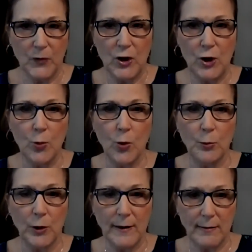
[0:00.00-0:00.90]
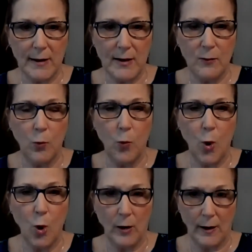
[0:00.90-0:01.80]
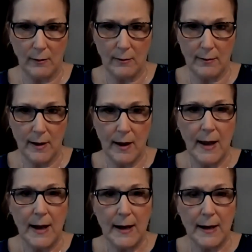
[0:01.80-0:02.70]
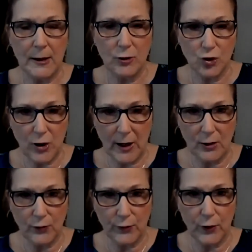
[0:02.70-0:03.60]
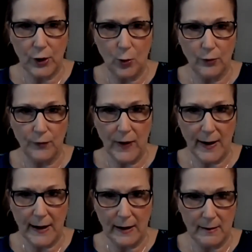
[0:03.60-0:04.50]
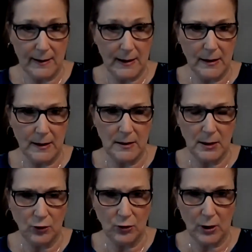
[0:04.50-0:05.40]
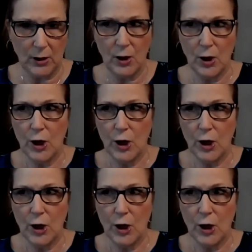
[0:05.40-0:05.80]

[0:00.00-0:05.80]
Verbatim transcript: you will receive warrants in exchange for the owner financing, in addition